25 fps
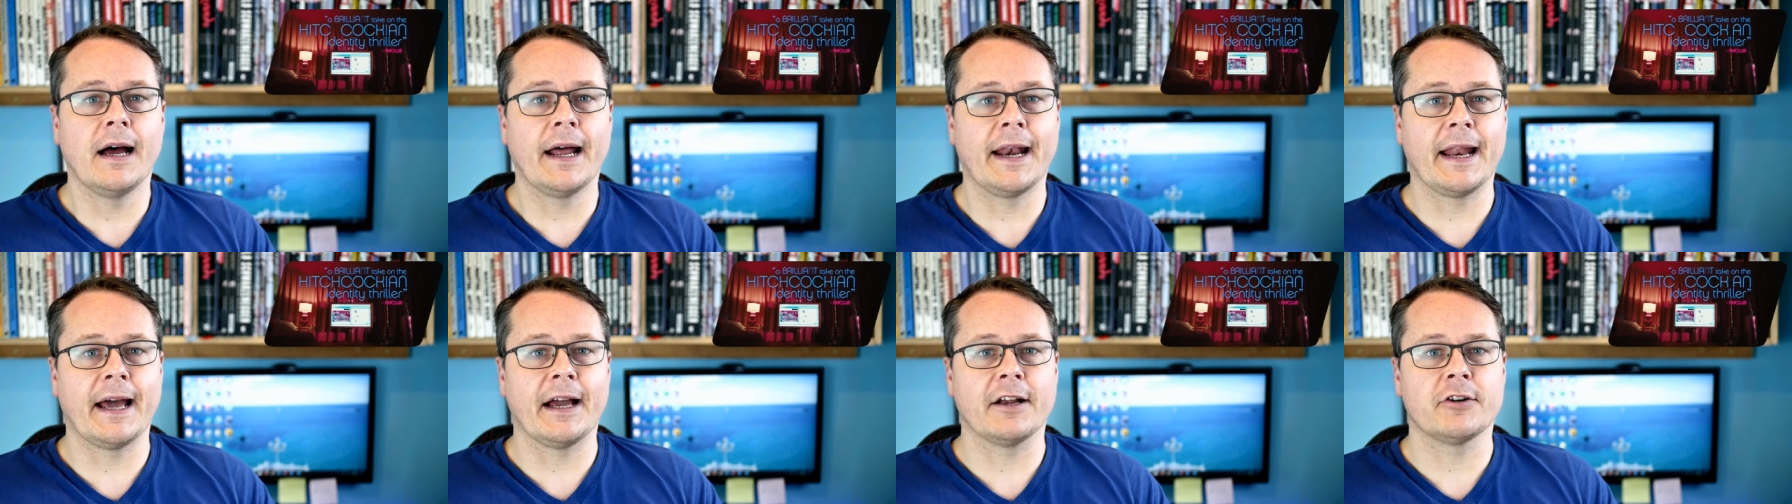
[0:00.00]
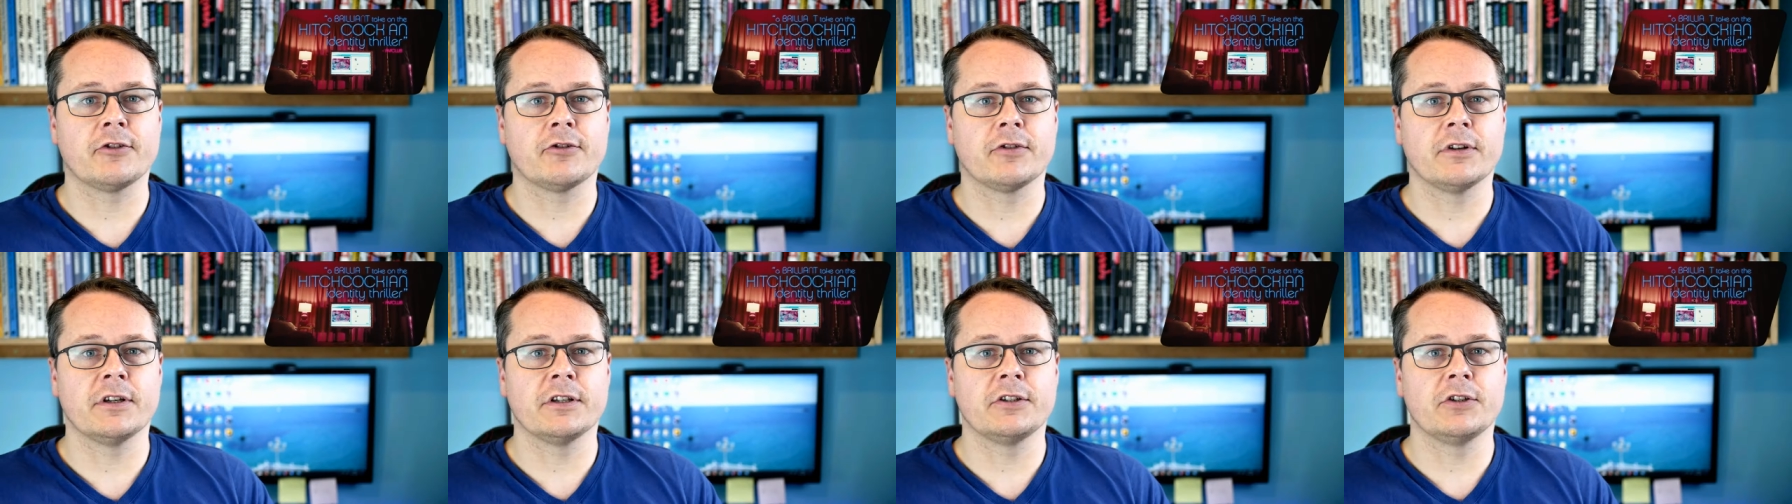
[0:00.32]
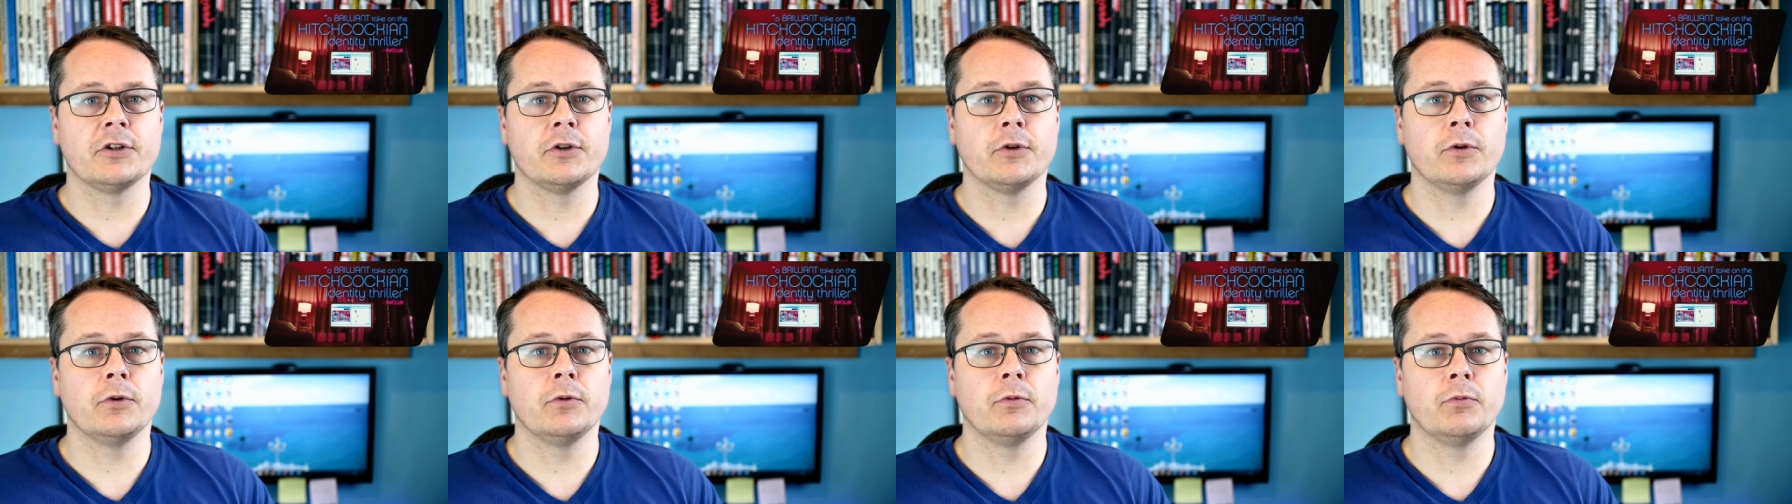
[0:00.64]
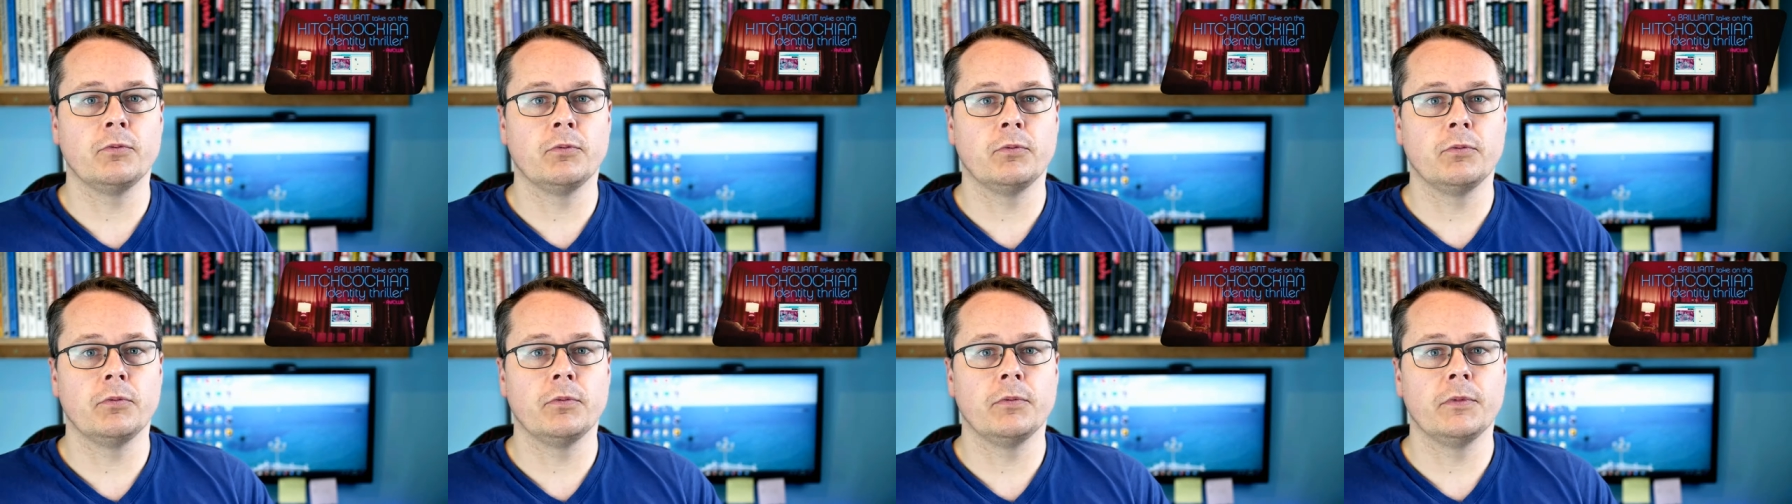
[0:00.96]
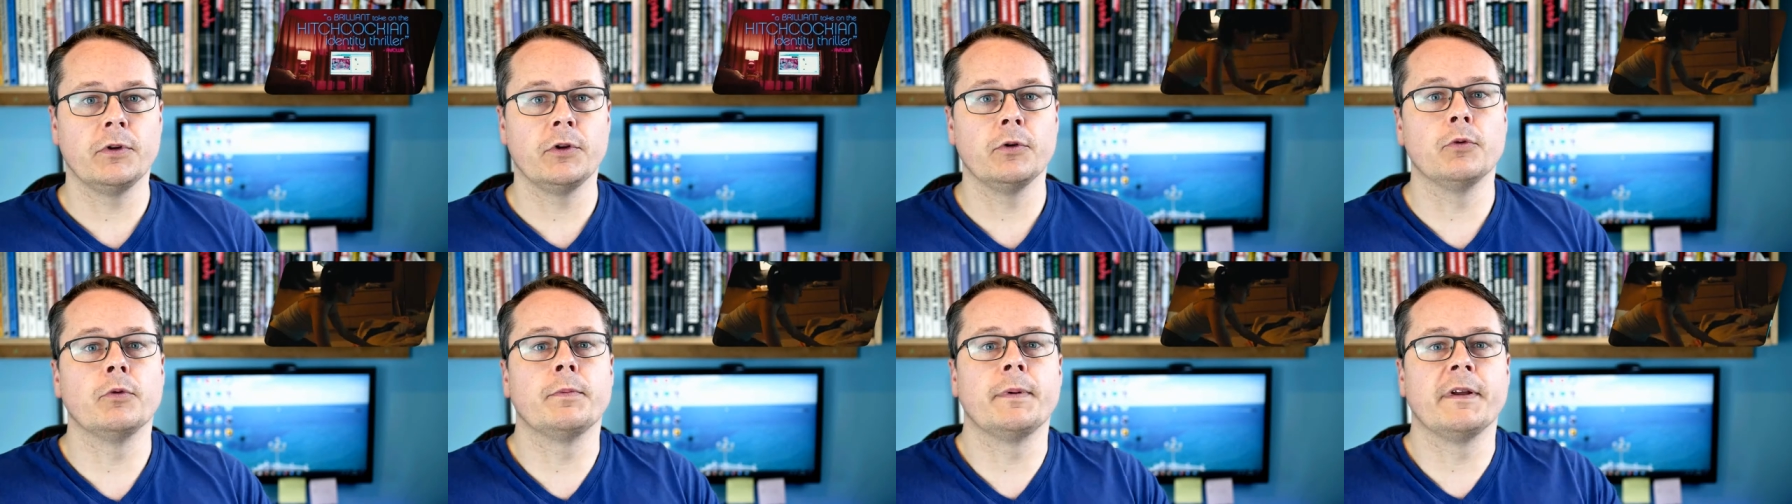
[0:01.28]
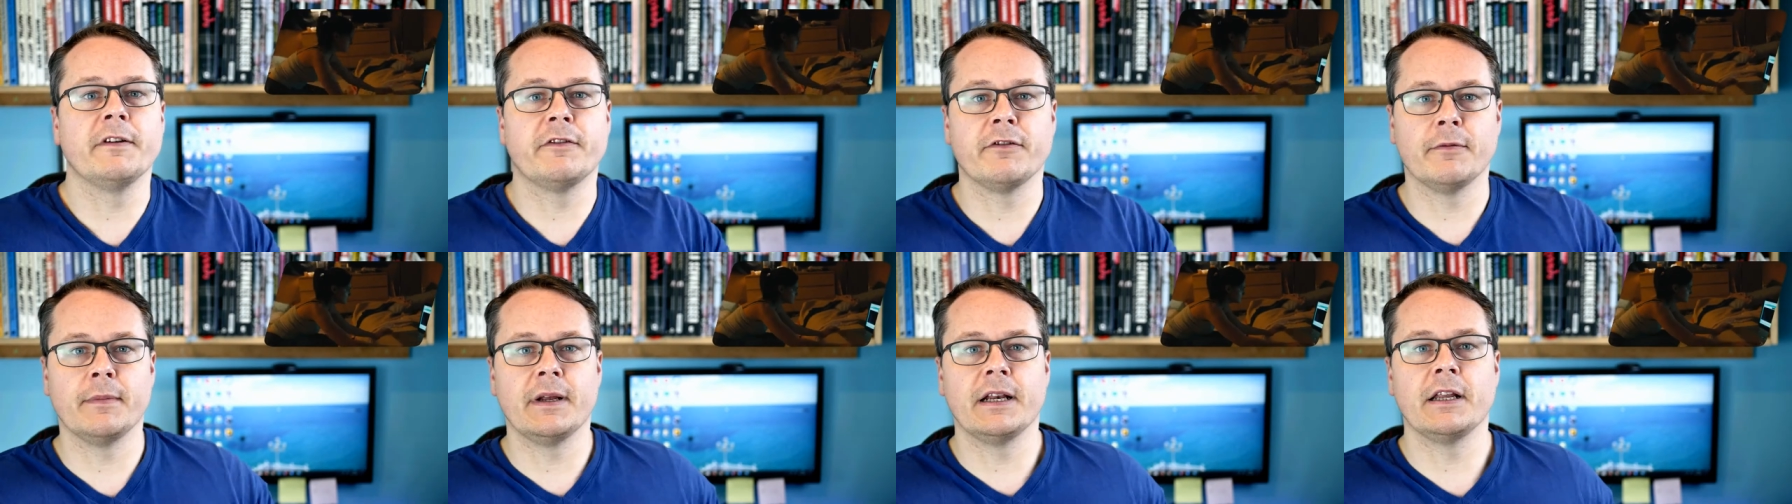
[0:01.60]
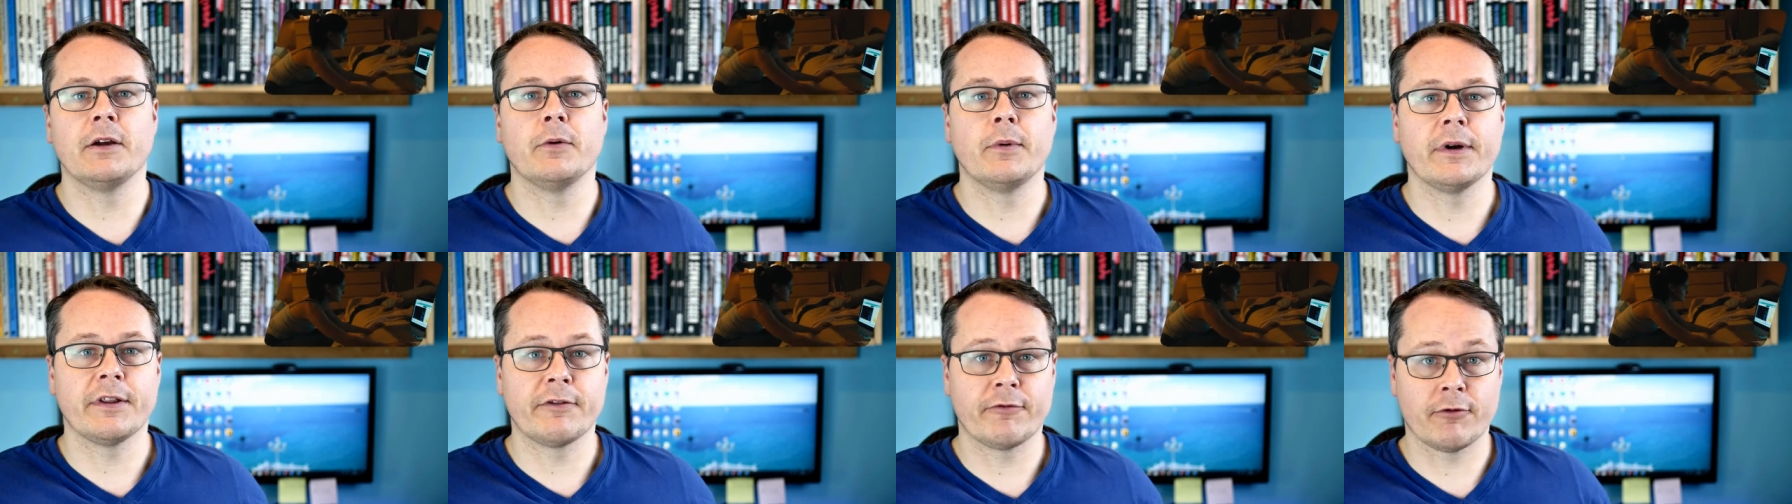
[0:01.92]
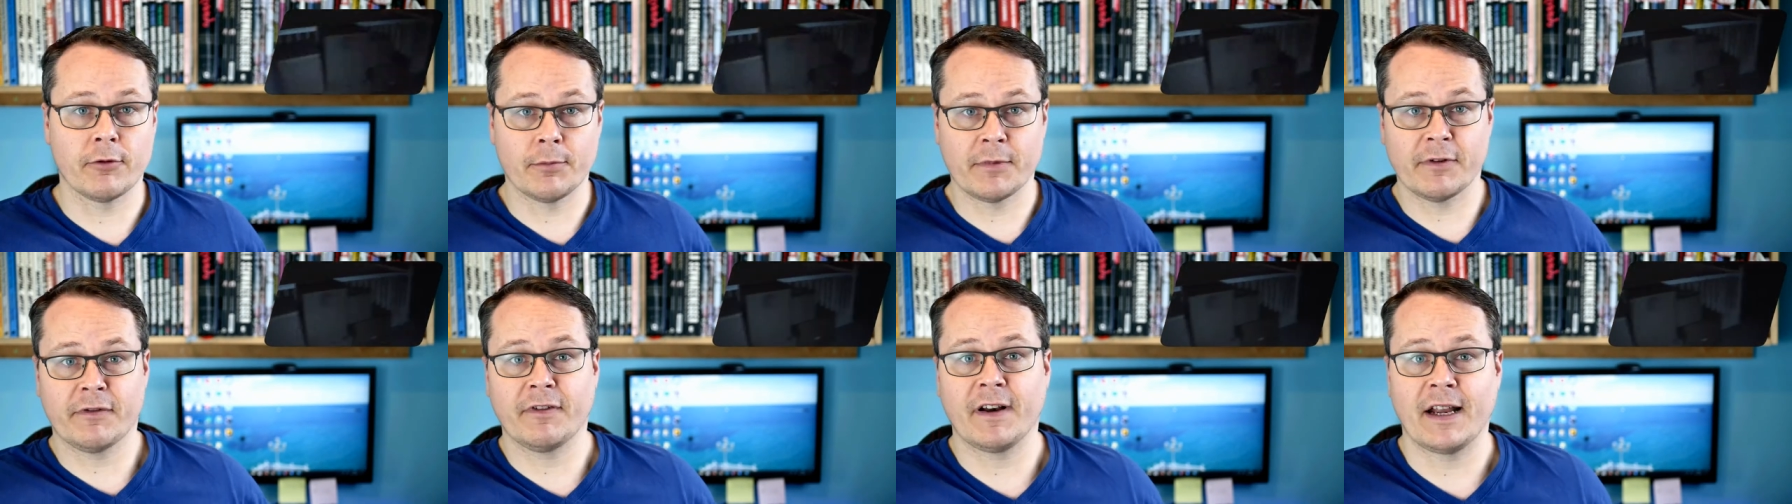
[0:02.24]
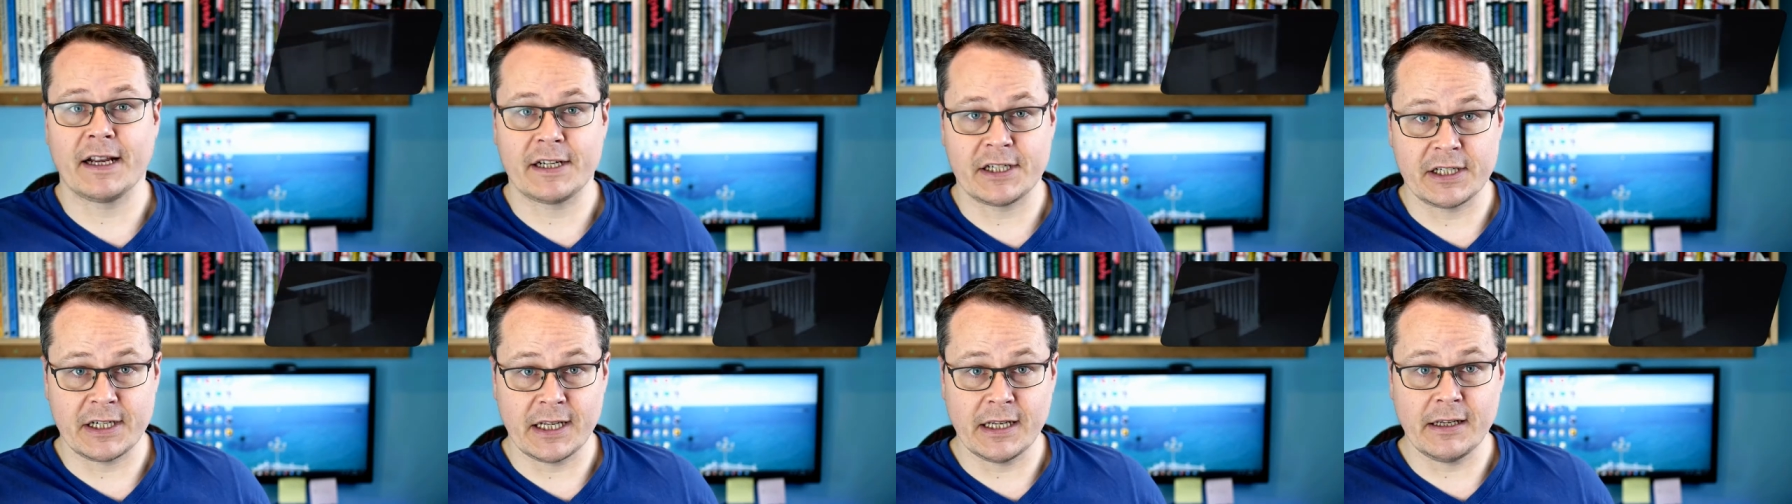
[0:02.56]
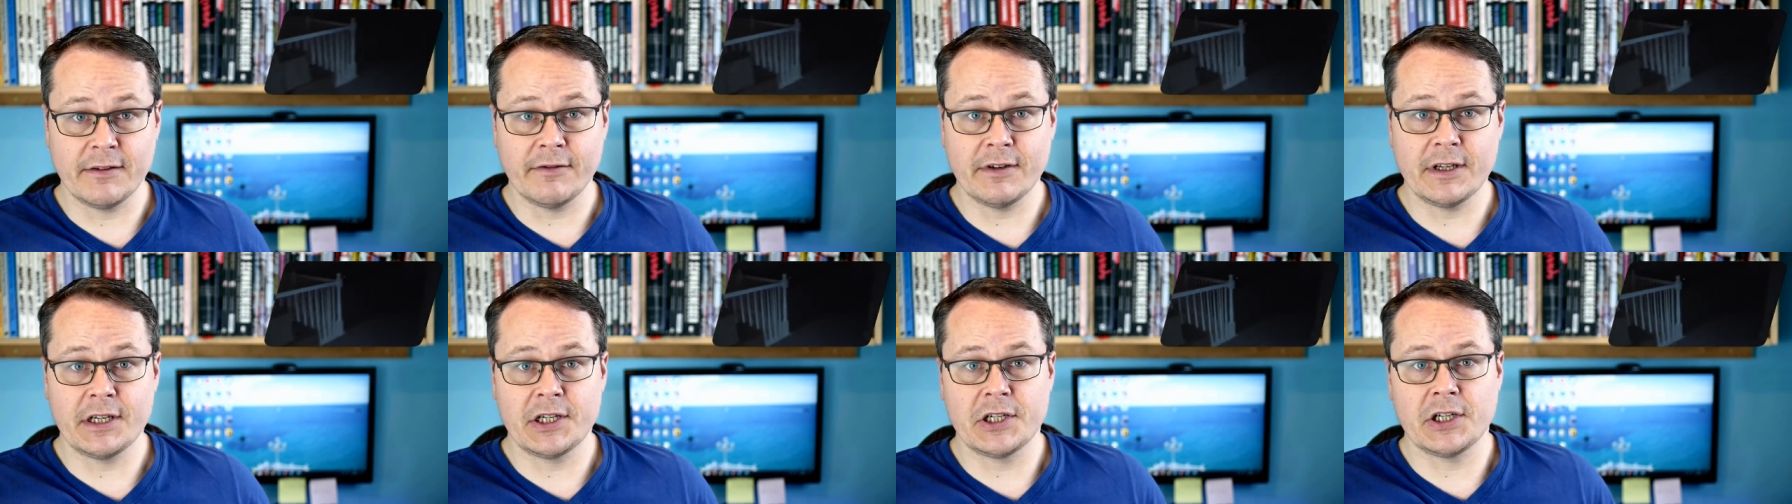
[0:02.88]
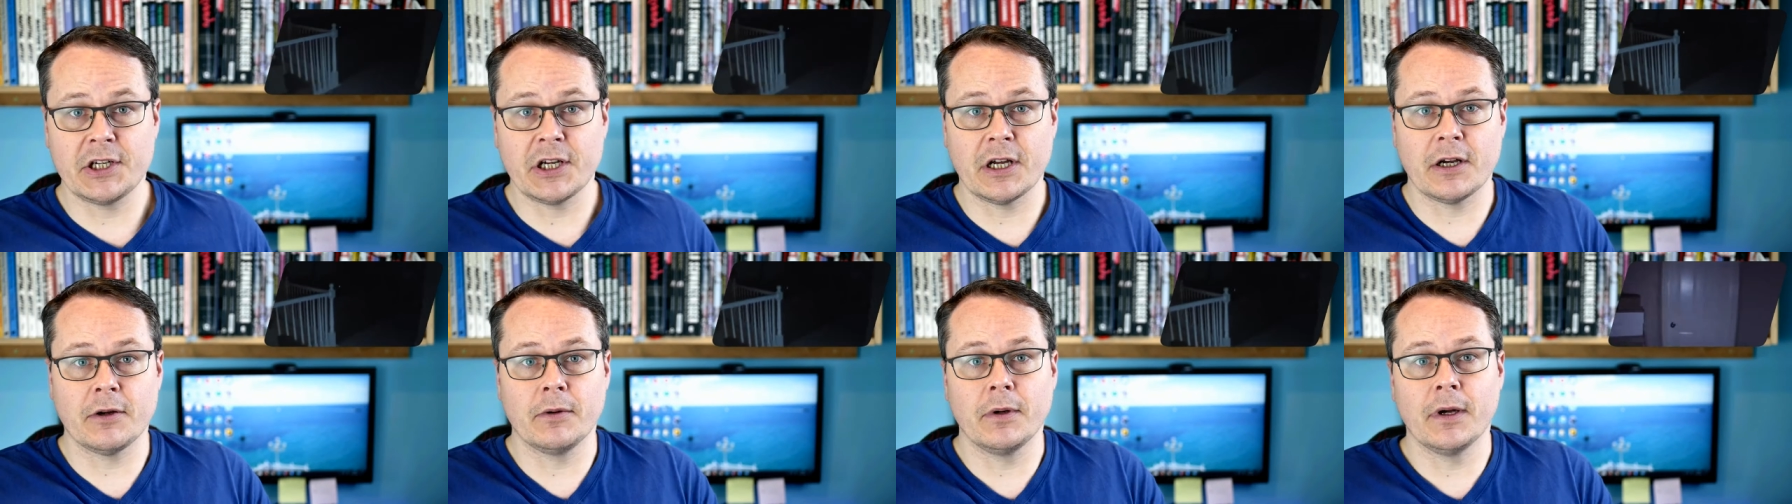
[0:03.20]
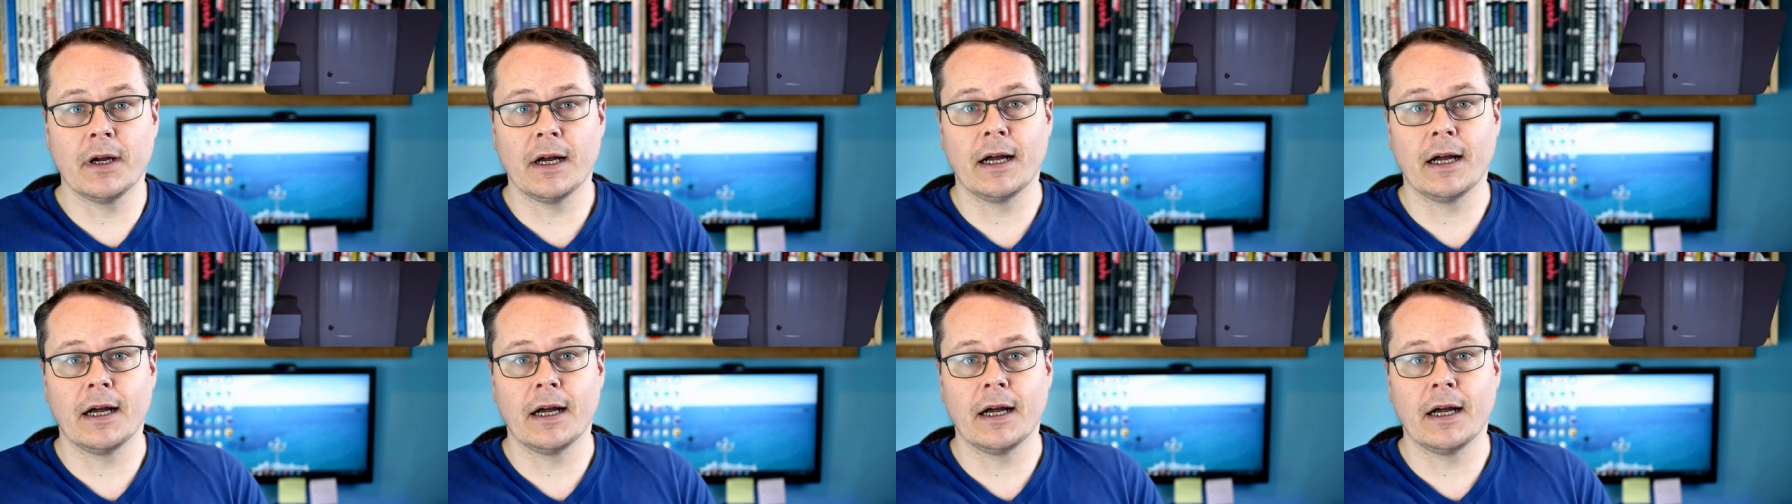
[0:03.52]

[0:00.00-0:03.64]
an actress who you would be familiar with from the Flash TV show.